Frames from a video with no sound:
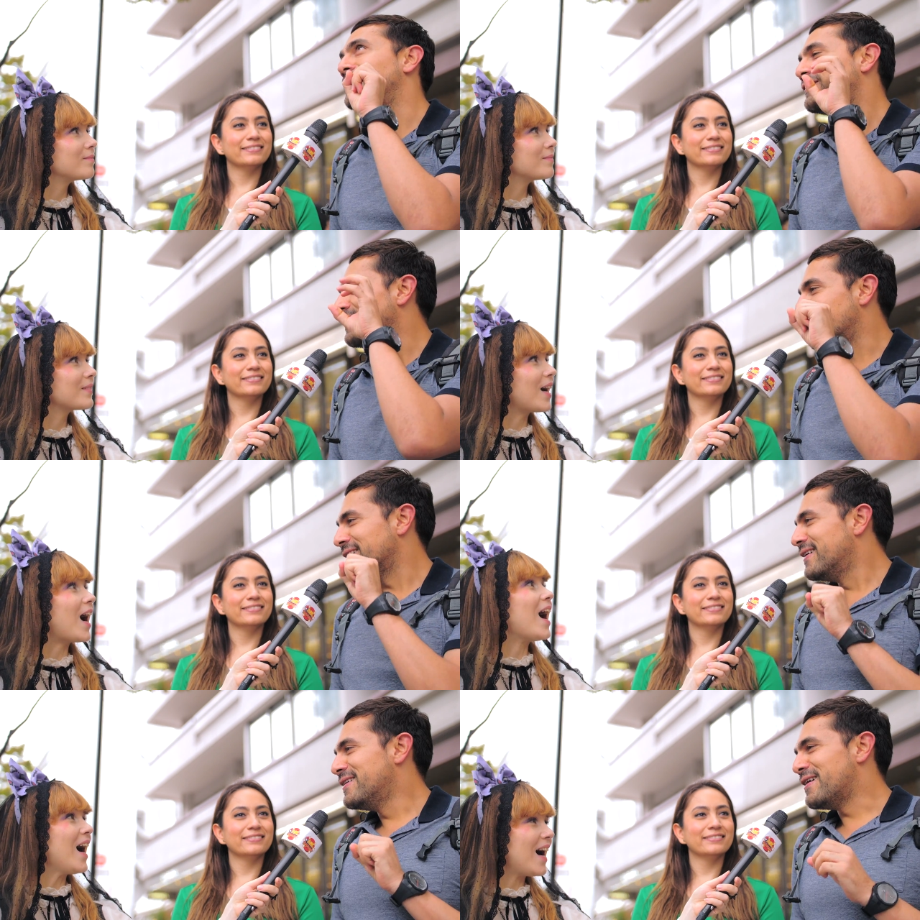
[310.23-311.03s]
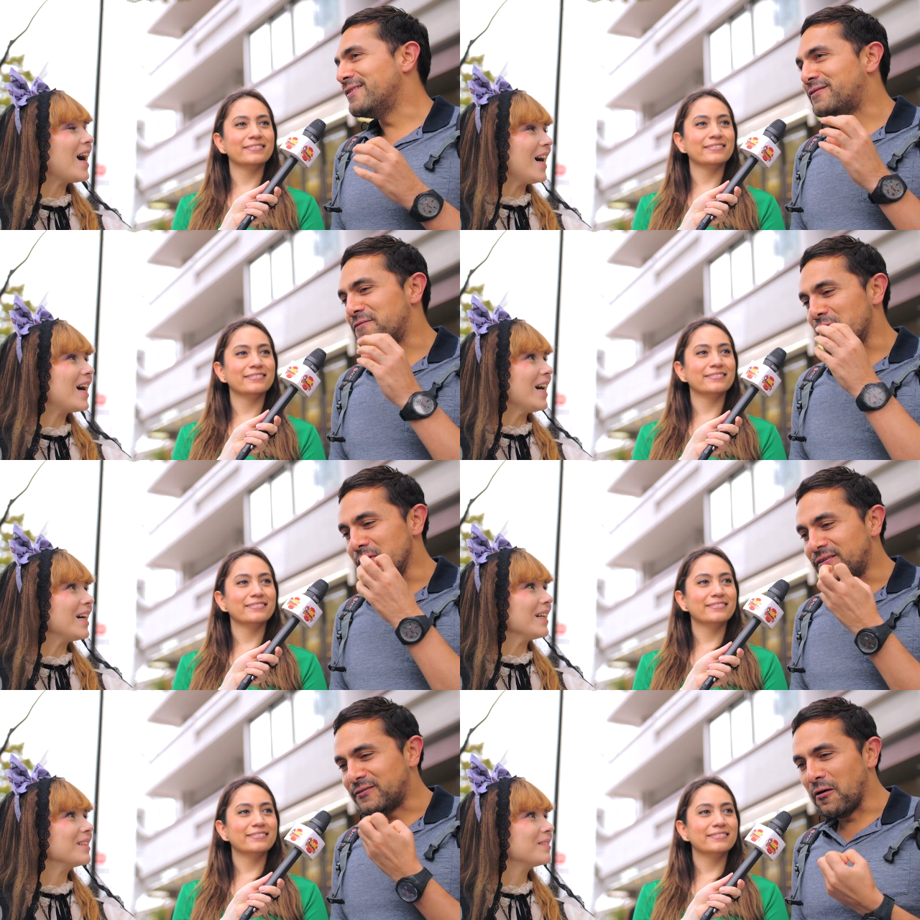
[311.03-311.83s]
Speaker 1: It's like ah. it's
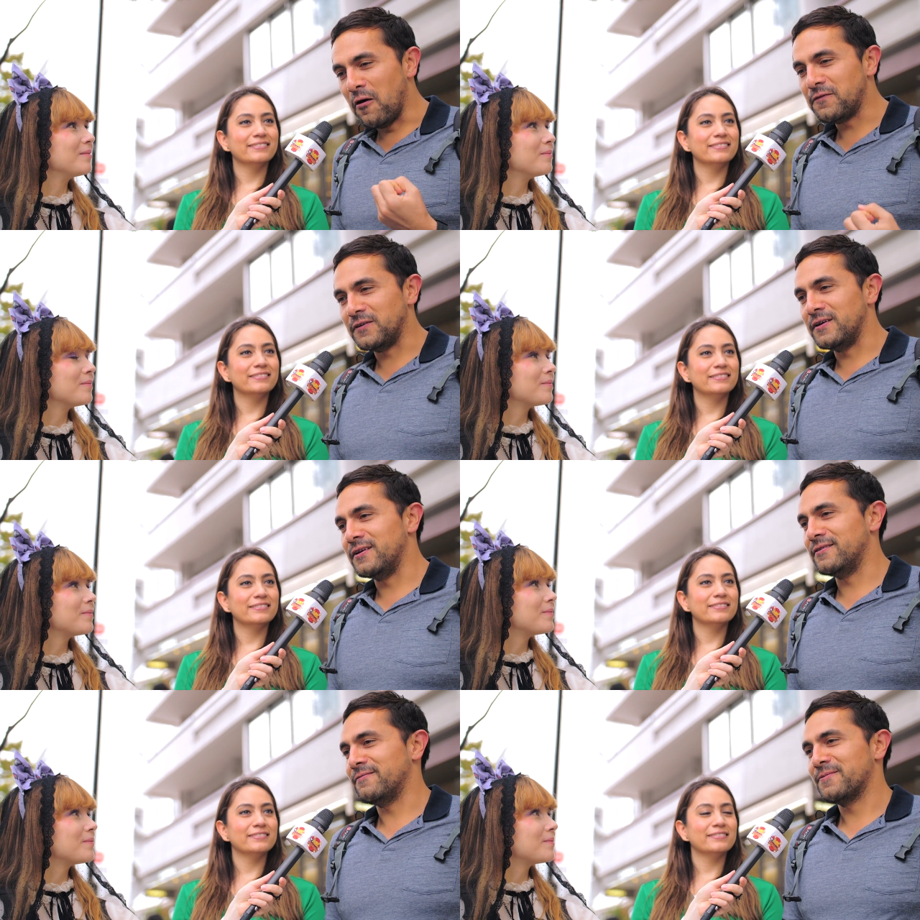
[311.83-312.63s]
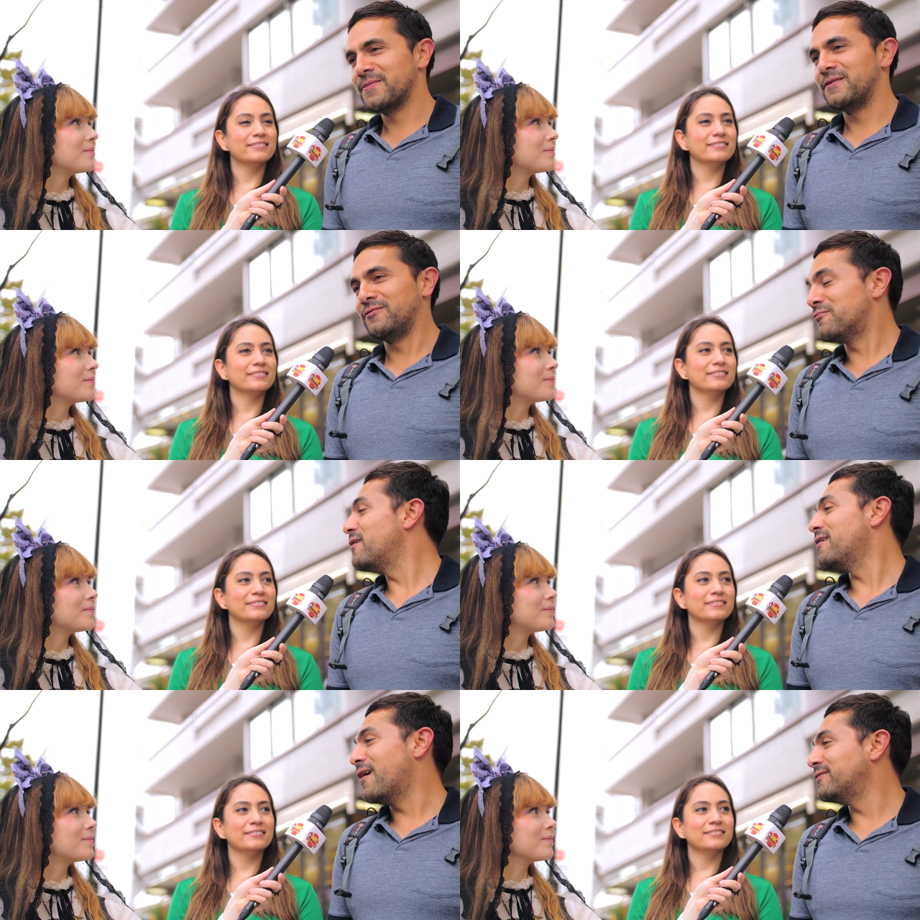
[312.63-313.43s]
very ah. soft and it's
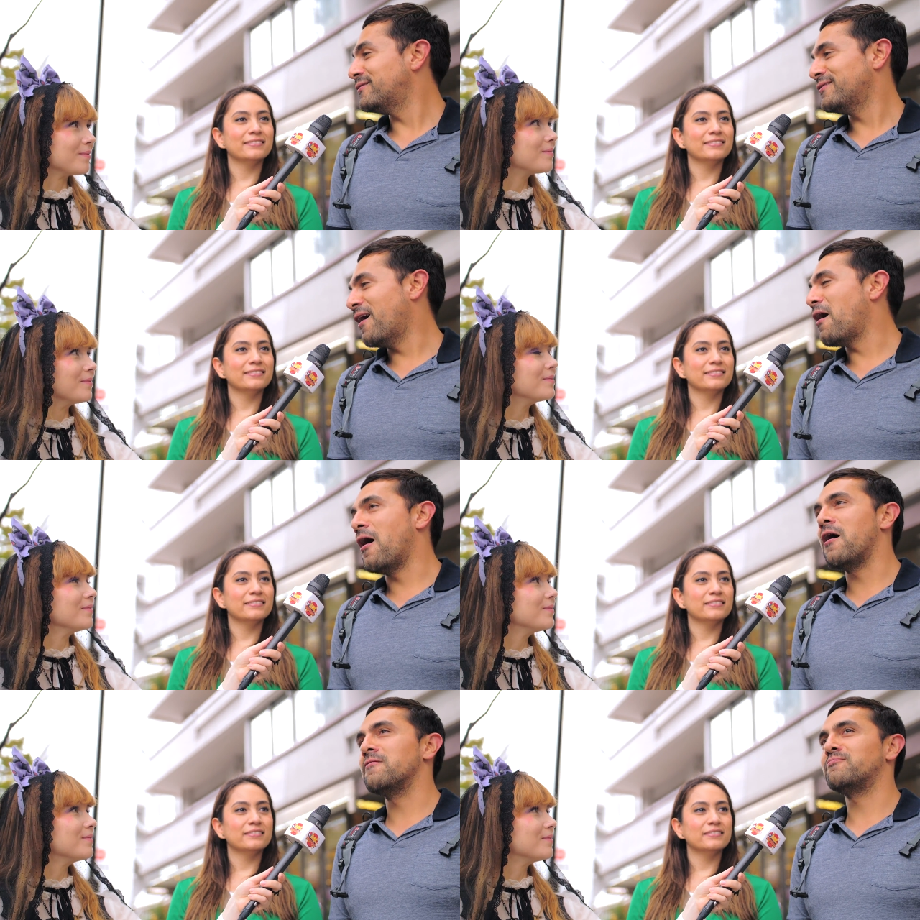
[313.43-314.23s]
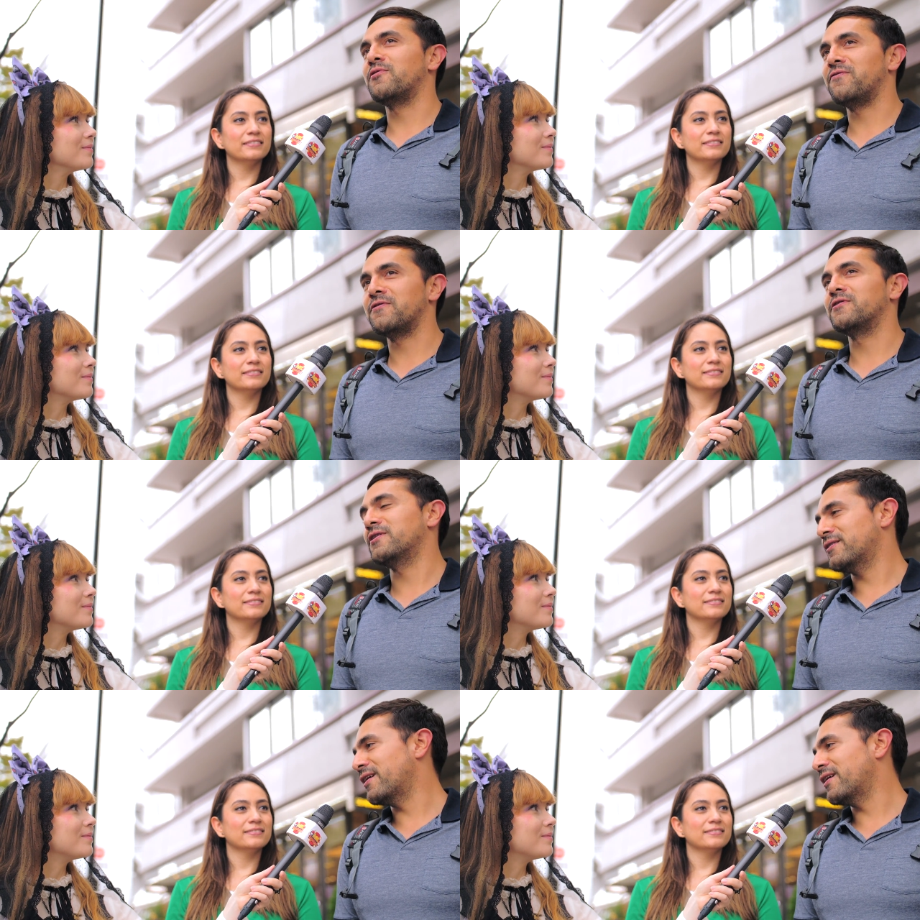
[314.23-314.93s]
really nice. I, I prefer